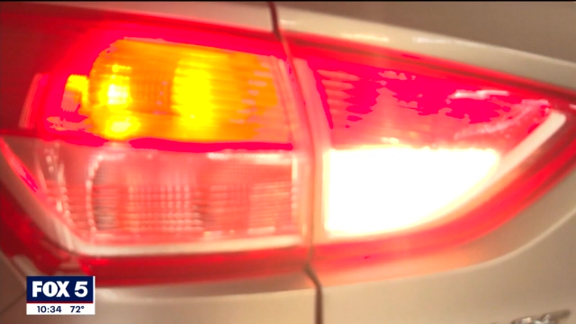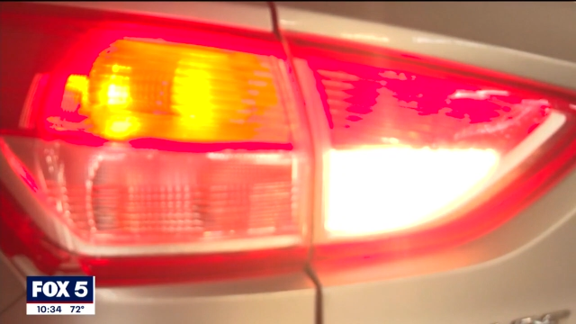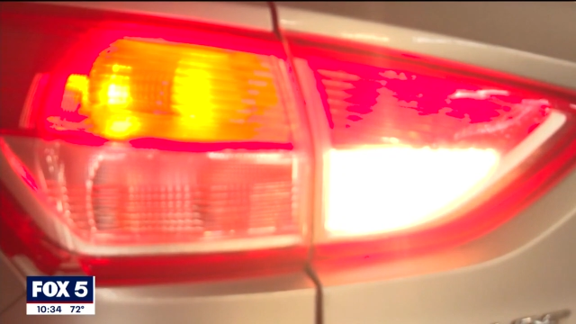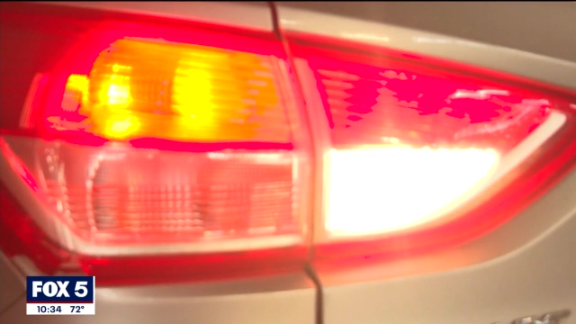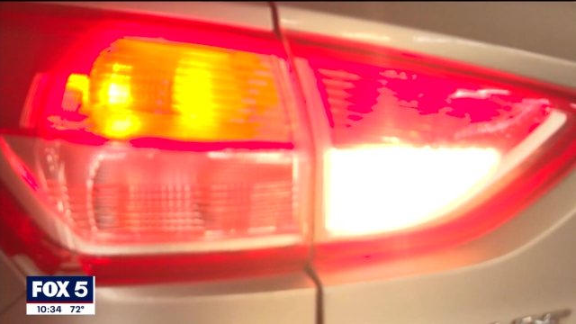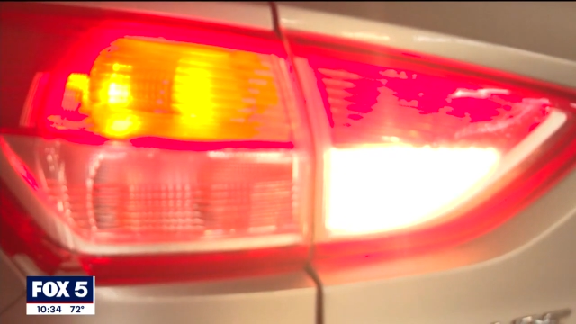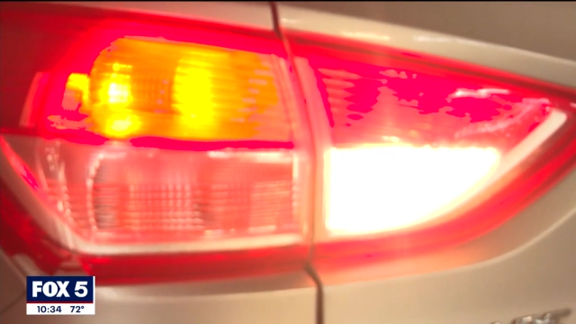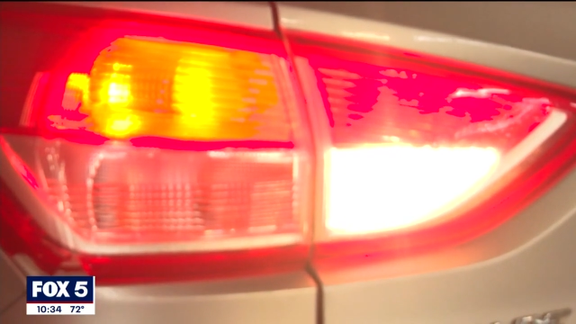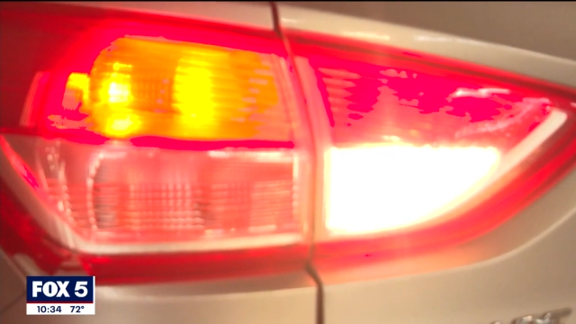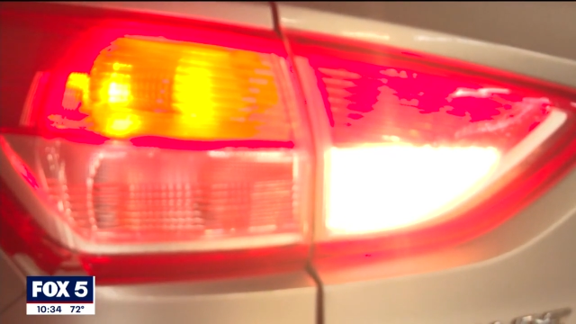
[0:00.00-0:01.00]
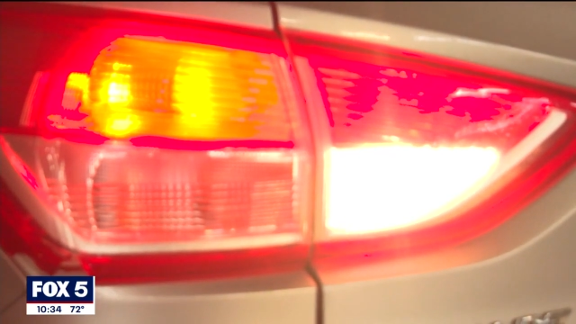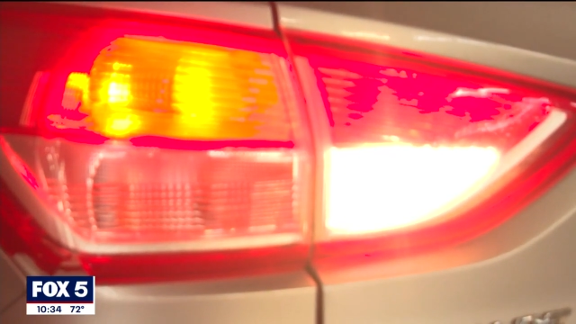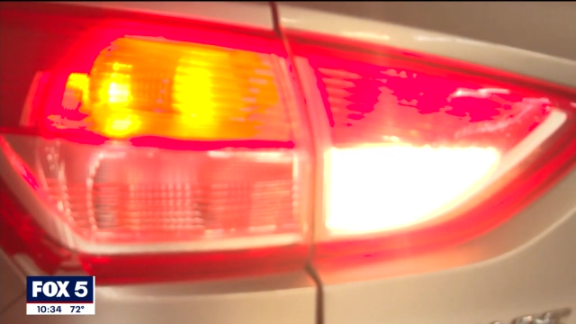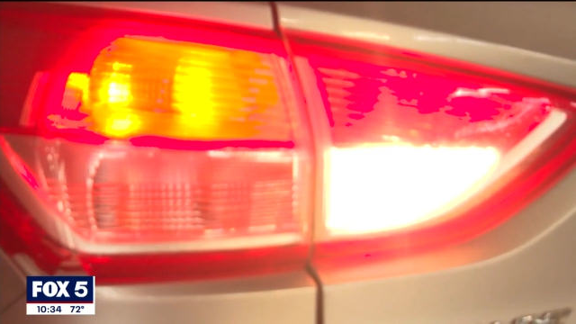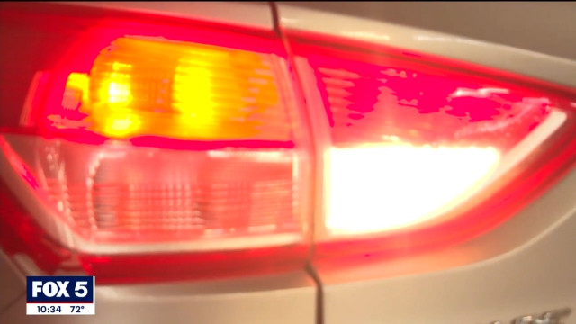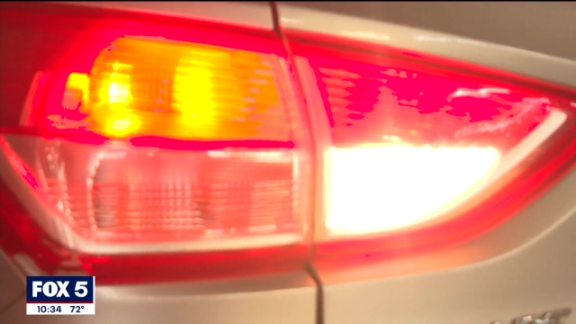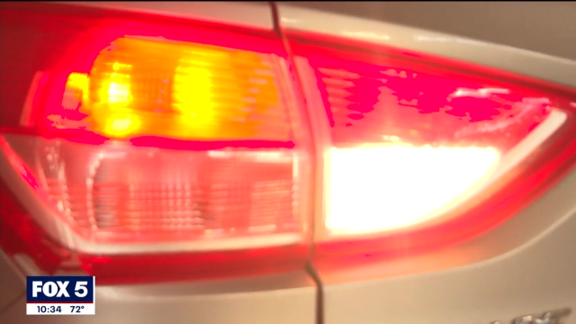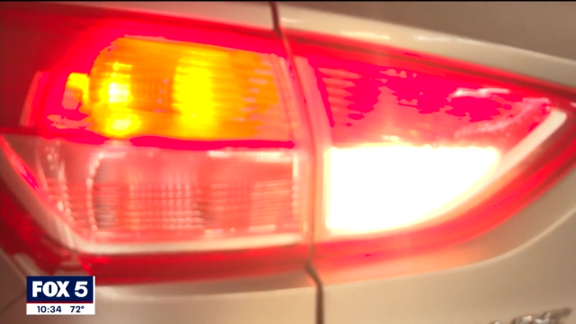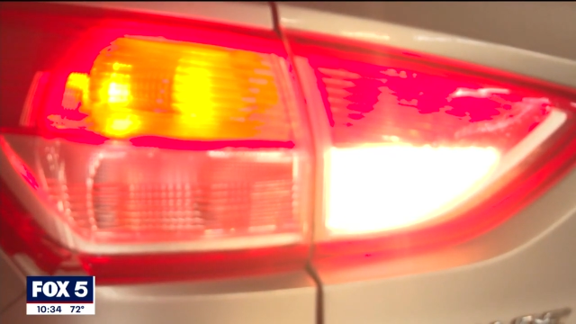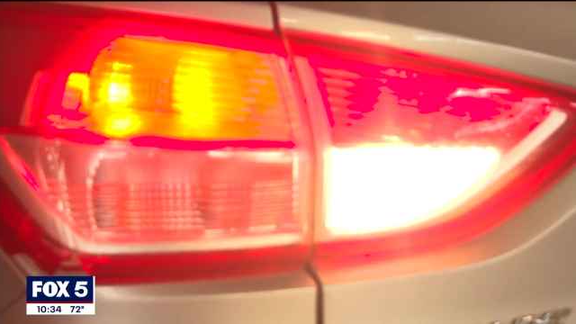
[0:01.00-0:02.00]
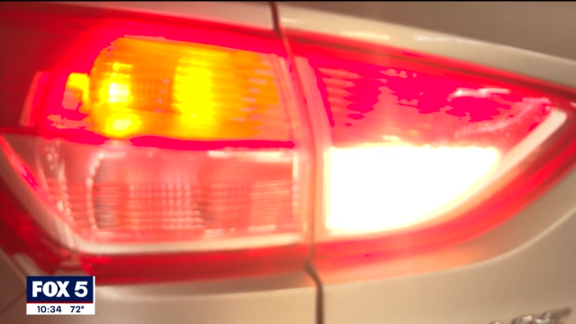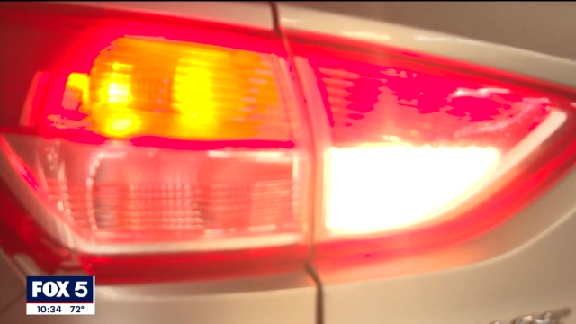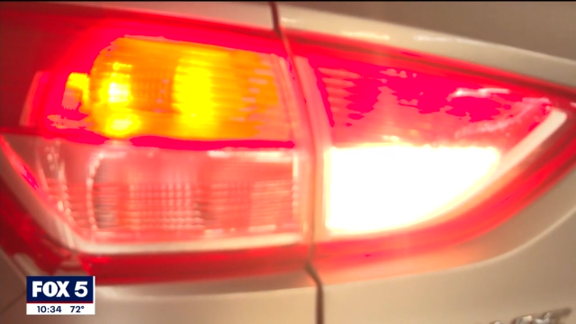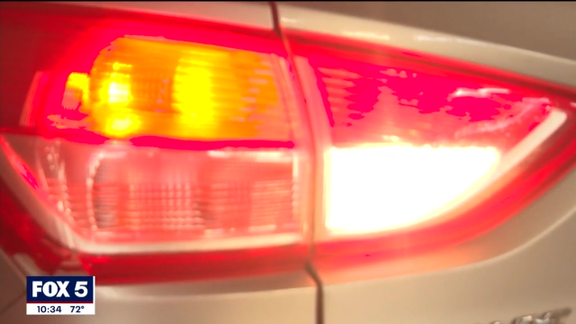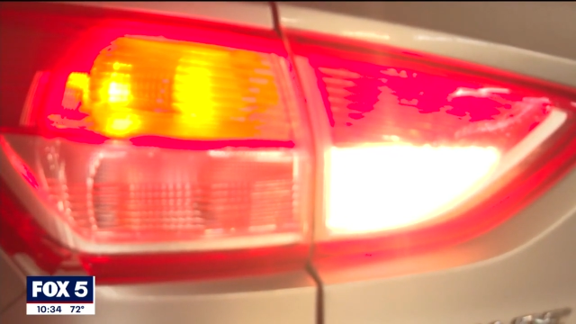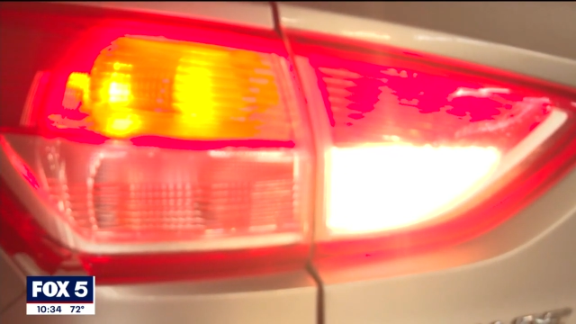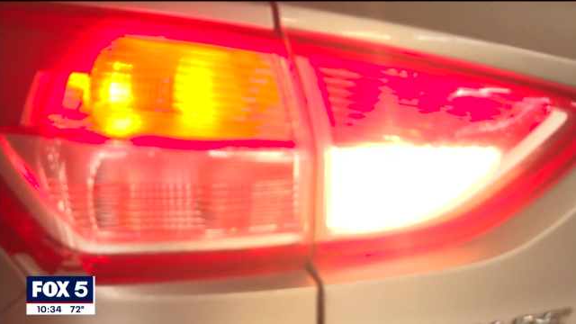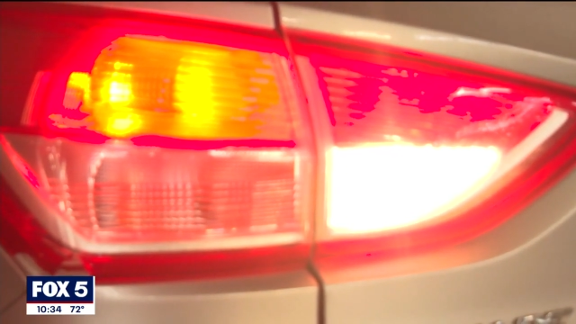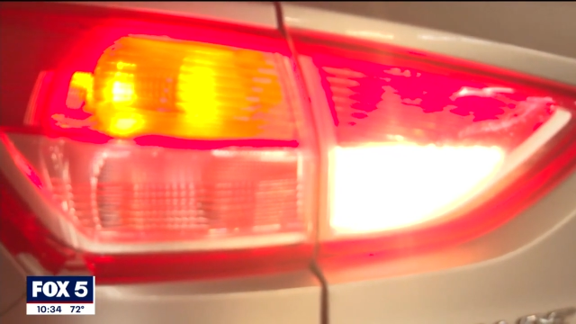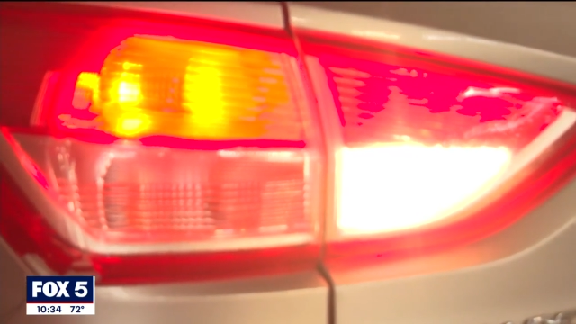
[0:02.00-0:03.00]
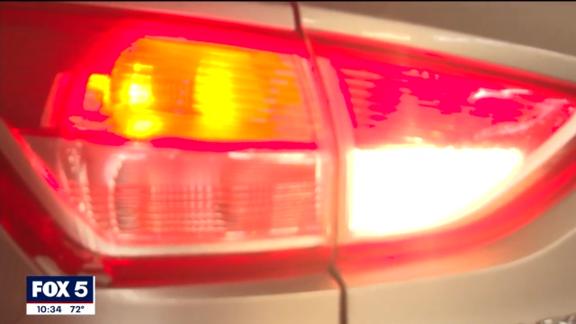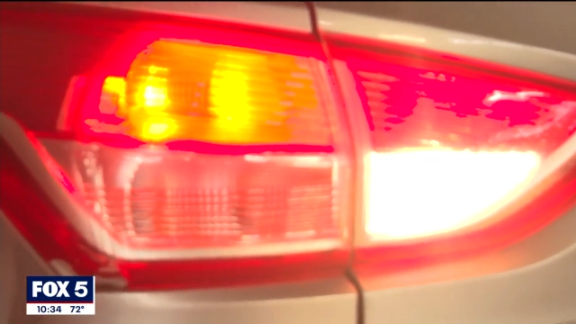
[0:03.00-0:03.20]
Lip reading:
(no speaker visible)